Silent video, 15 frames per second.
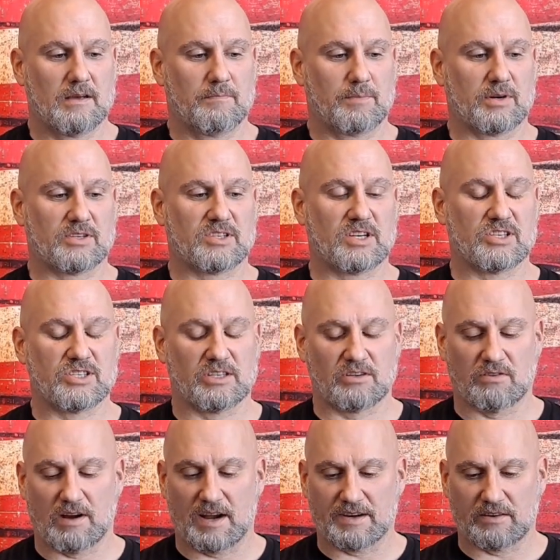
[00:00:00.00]
precision
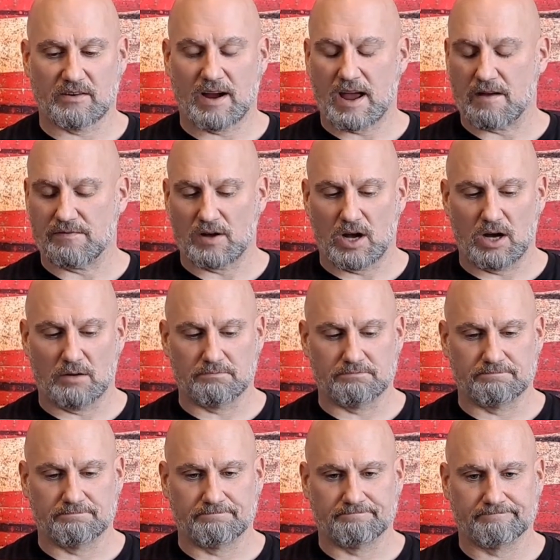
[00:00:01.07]
chronograph.
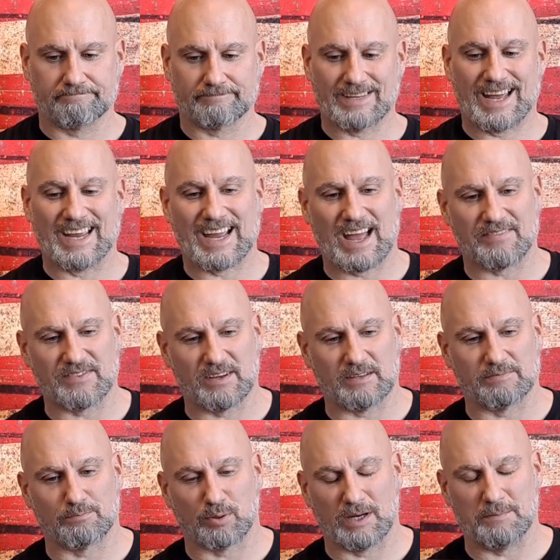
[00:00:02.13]
I got the
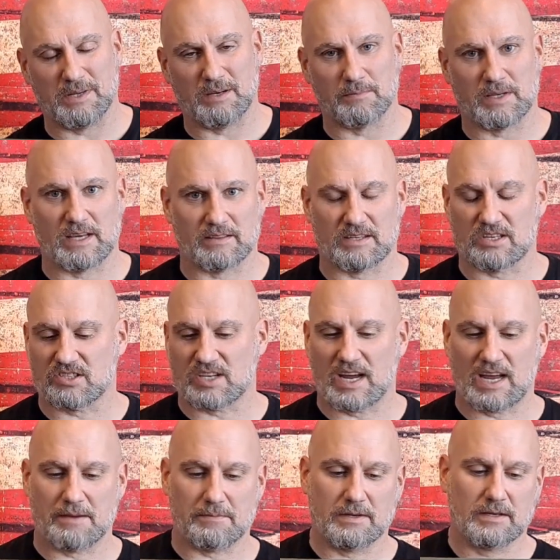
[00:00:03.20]
premium kit this
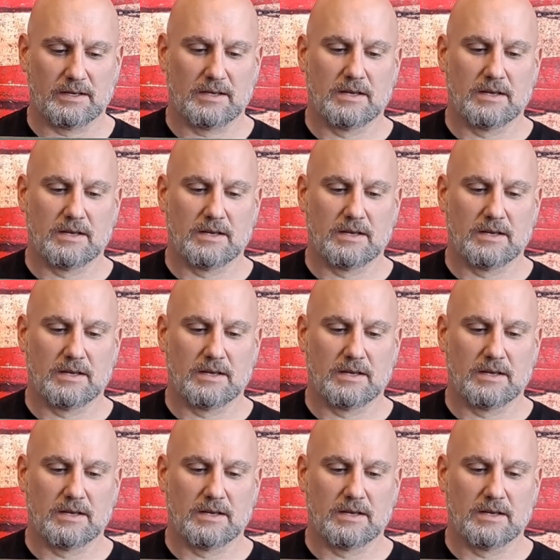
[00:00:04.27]
time.